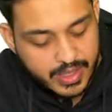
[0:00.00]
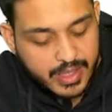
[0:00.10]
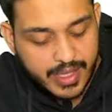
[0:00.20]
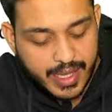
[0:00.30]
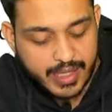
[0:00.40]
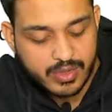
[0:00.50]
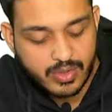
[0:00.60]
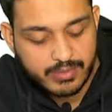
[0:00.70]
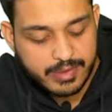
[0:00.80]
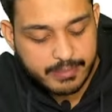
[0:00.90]
Anchovy
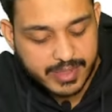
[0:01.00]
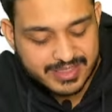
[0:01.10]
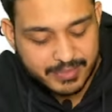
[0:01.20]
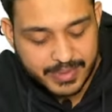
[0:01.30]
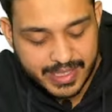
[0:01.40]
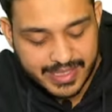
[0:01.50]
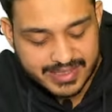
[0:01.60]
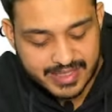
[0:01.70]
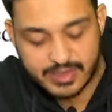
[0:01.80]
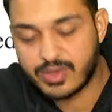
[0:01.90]
pus appearance is
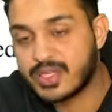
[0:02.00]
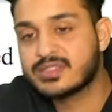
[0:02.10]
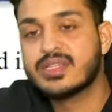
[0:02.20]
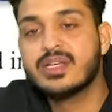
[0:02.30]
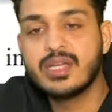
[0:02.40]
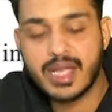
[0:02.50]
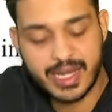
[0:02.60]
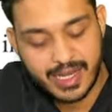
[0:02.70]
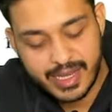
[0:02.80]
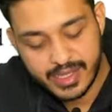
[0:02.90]
known as. And
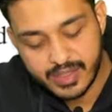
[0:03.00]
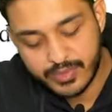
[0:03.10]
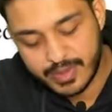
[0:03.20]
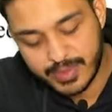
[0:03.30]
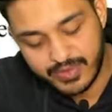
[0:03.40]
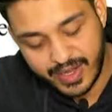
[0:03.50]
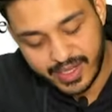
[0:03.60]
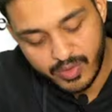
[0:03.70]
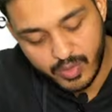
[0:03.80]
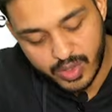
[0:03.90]
here you will be finding
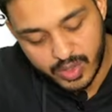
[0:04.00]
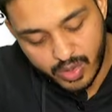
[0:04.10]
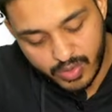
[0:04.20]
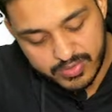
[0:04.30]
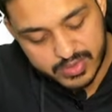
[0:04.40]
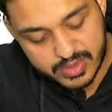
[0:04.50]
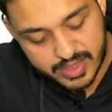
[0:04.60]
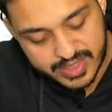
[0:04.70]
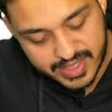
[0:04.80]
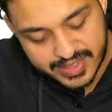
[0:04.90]
what? Trophozoites
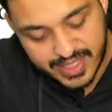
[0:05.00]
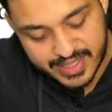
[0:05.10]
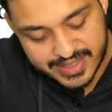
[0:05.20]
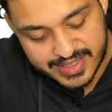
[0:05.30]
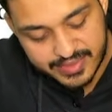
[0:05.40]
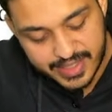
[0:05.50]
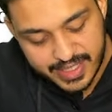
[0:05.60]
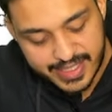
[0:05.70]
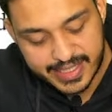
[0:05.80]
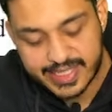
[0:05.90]
inside. Since we are
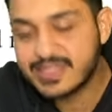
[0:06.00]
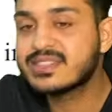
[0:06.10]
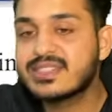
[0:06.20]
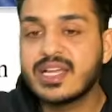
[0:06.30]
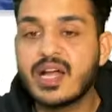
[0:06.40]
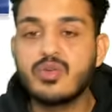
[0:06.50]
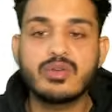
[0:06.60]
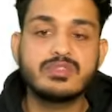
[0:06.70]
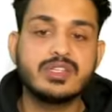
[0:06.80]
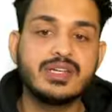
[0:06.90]
taking this thing out of the
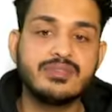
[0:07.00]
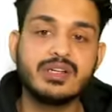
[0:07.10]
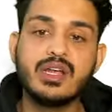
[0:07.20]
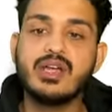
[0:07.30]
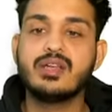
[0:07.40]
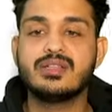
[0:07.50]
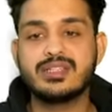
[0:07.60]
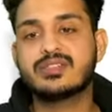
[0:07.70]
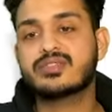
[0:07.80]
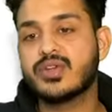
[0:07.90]
liver, this is
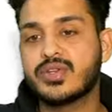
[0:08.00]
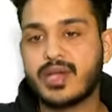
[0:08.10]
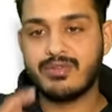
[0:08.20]
going to have a